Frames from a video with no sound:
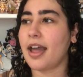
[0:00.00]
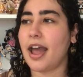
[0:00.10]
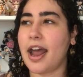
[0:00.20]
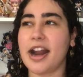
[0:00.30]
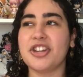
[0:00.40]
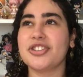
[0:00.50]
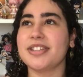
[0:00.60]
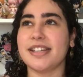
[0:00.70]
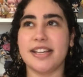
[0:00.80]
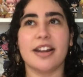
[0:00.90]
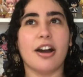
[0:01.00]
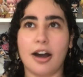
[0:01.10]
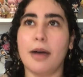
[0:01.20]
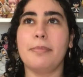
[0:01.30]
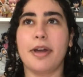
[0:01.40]
and I just eat
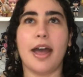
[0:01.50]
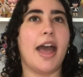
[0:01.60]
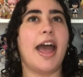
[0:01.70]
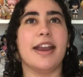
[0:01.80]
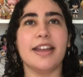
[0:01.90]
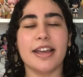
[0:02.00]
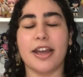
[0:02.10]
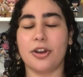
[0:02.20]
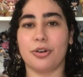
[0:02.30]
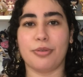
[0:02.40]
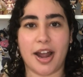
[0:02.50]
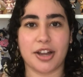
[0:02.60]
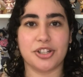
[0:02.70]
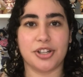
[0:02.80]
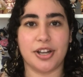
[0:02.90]
up any
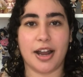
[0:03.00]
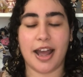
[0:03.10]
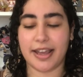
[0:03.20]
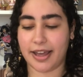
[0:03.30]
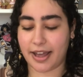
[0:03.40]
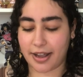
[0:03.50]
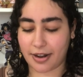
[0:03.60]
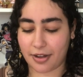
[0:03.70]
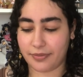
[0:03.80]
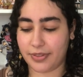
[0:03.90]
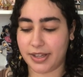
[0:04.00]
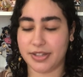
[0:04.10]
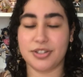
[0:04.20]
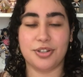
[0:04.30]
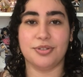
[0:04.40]
interaction I get of
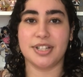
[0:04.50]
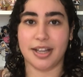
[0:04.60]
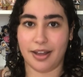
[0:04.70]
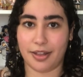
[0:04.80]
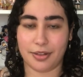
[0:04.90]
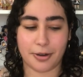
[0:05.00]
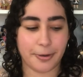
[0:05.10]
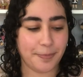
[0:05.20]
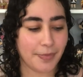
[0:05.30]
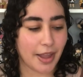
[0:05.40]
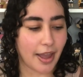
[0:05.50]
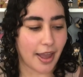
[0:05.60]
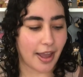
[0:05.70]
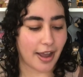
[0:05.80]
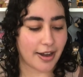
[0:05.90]
these two together.
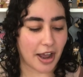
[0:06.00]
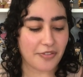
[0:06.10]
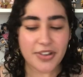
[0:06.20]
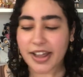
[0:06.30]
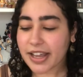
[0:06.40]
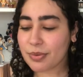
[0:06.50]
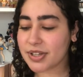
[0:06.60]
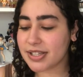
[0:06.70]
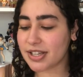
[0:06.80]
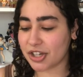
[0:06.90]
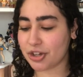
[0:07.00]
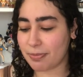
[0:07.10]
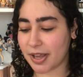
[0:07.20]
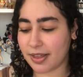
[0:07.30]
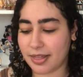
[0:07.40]
And I feel like it was such a
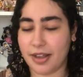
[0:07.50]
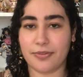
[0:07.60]
big thing